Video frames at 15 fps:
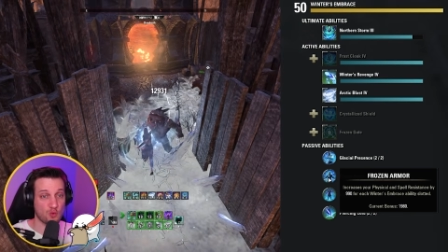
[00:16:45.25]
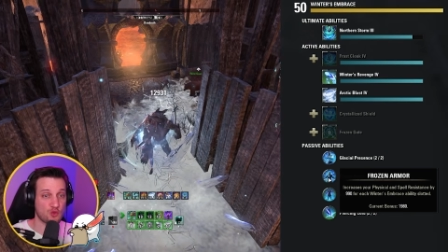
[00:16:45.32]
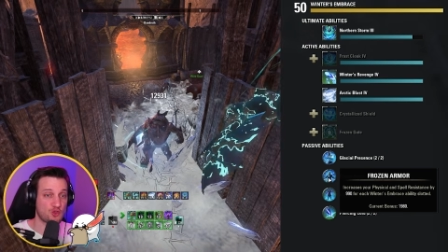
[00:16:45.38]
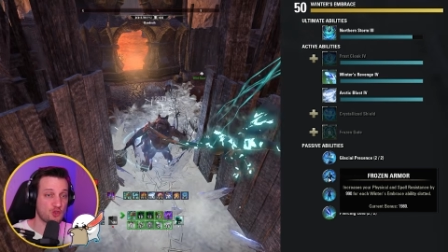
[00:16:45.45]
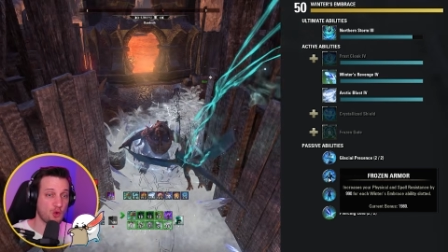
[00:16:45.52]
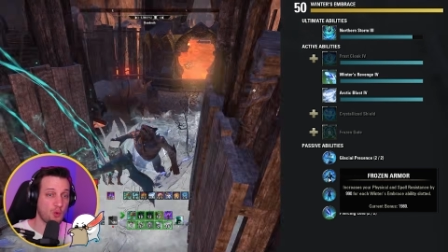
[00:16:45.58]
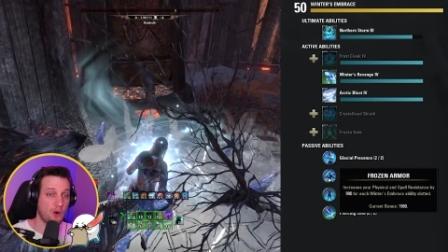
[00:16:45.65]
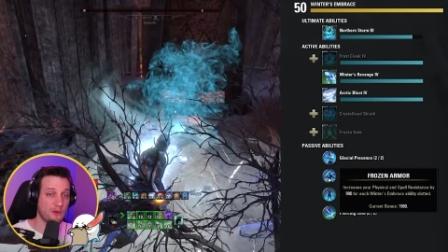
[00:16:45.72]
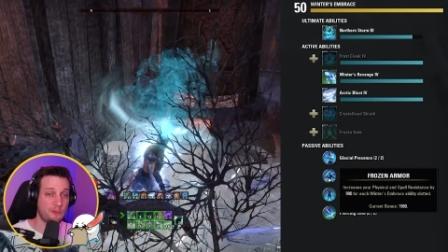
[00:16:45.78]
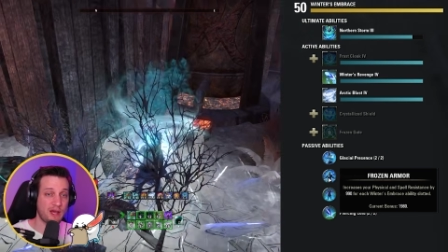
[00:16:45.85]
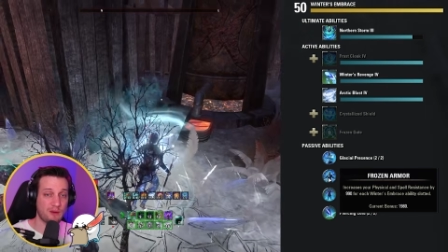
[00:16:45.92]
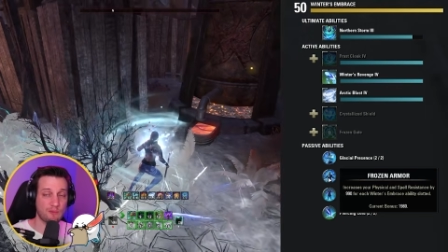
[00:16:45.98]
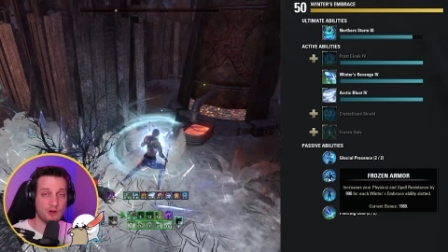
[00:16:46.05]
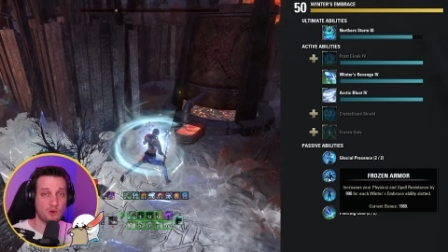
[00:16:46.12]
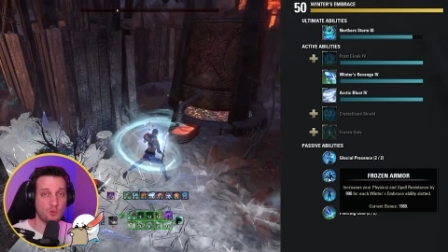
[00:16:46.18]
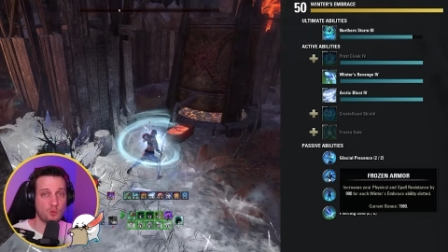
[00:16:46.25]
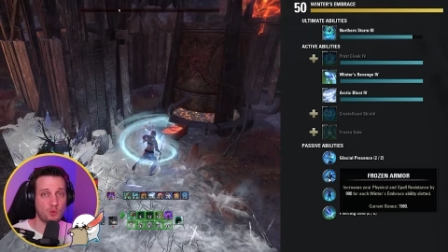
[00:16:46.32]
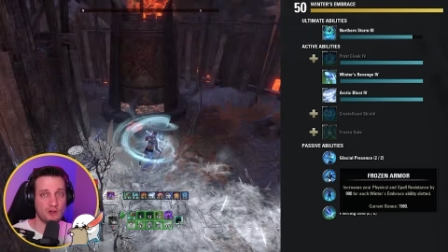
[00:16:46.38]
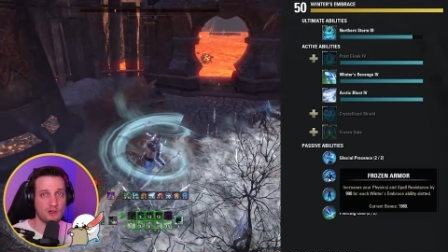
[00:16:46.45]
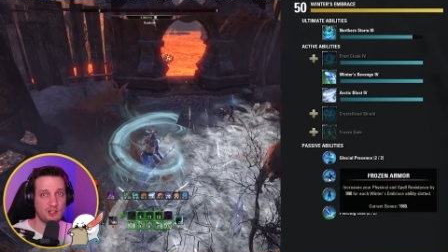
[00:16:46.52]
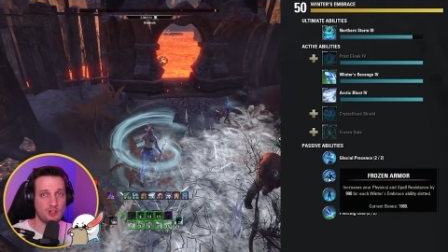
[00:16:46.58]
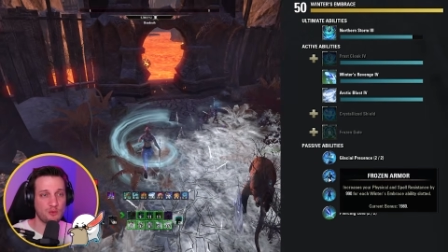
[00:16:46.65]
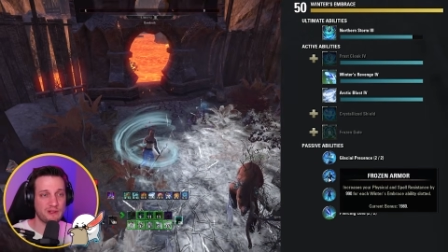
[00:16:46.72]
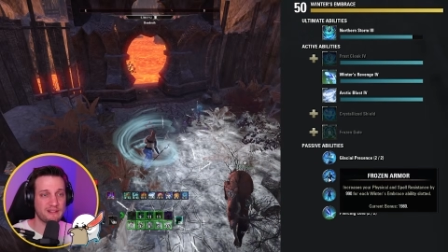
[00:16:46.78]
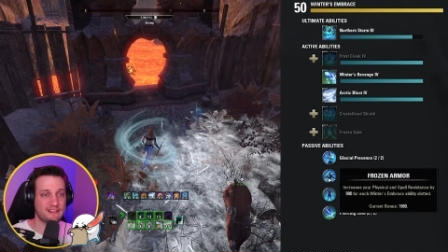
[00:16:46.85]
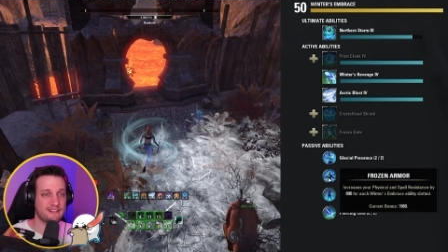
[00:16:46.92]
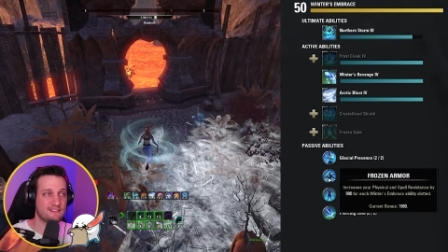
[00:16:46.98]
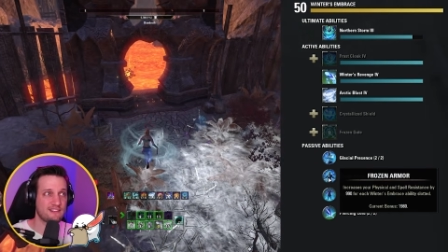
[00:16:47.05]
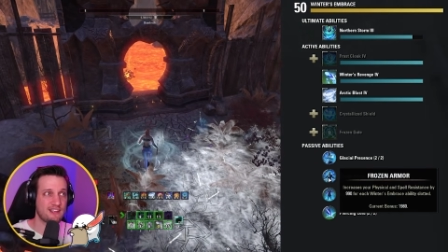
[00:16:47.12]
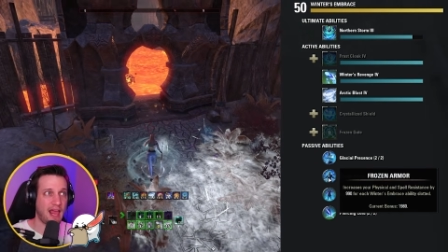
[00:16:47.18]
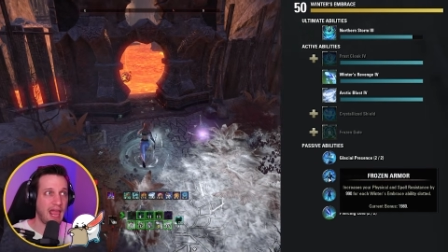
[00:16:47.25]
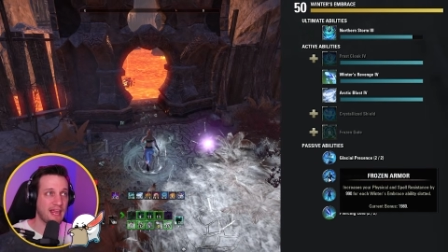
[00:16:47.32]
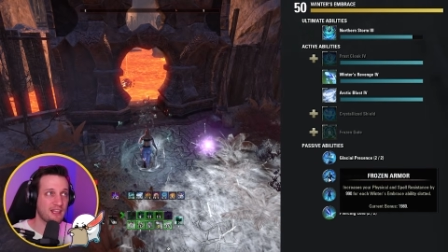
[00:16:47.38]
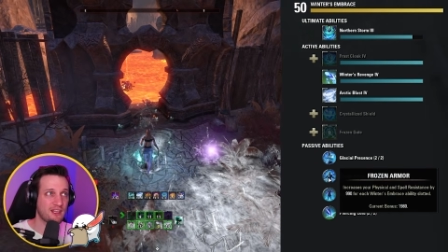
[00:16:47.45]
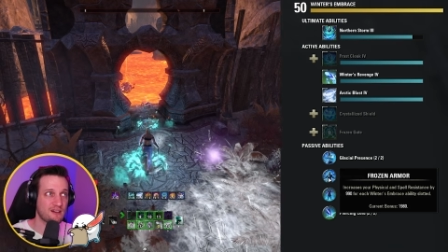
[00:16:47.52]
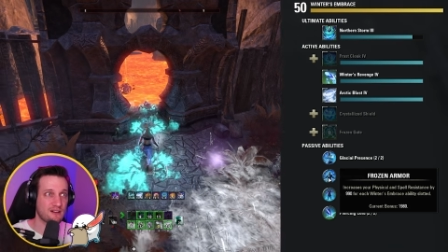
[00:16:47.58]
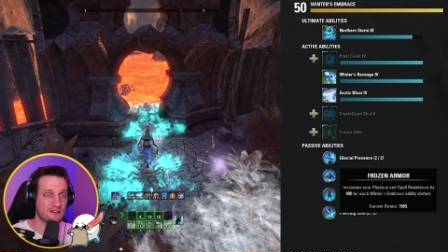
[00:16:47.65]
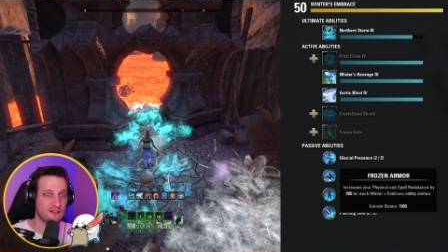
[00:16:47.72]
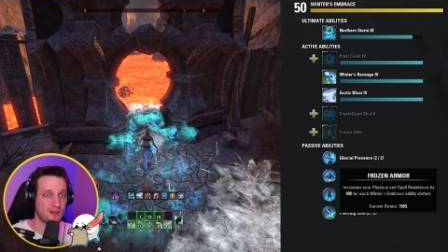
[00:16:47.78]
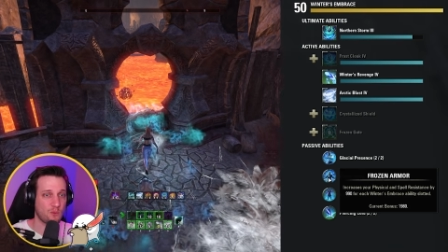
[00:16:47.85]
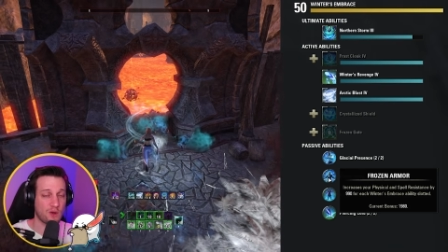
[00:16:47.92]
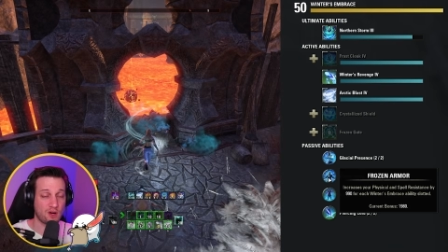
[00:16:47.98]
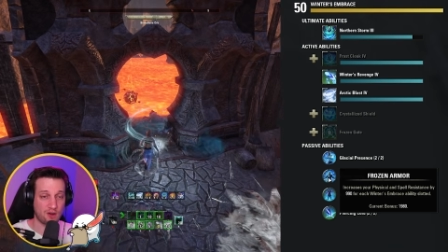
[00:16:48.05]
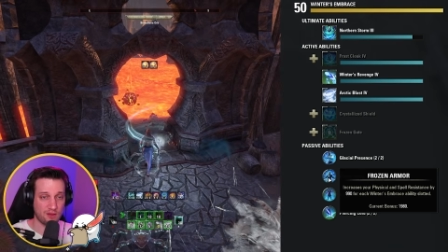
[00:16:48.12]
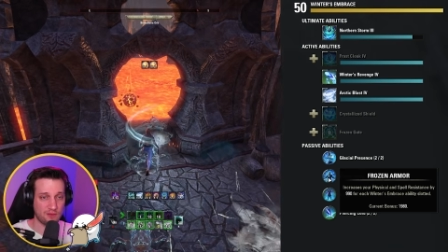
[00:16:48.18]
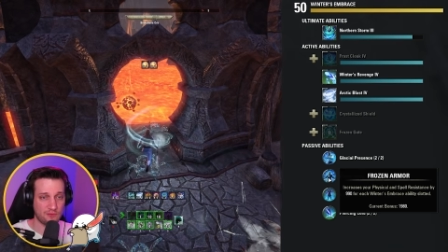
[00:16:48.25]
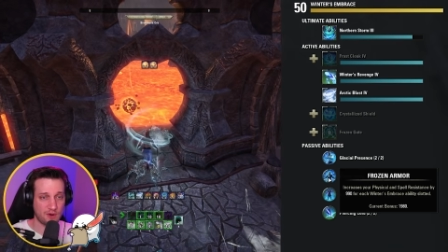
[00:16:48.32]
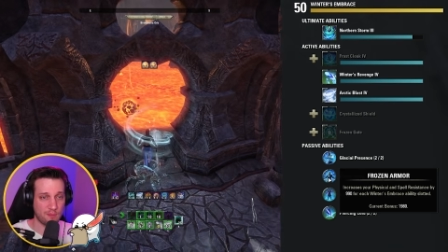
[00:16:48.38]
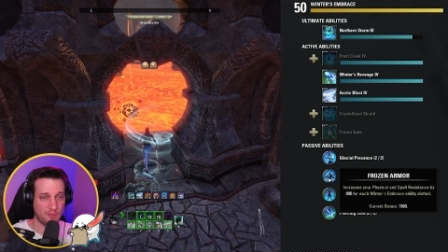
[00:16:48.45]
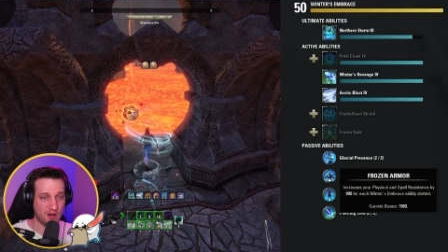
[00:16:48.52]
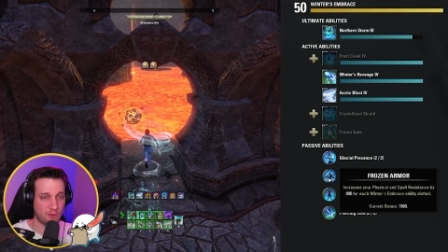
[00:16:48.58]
So on the back bar, we're a little bit tankier than we are on the front bar.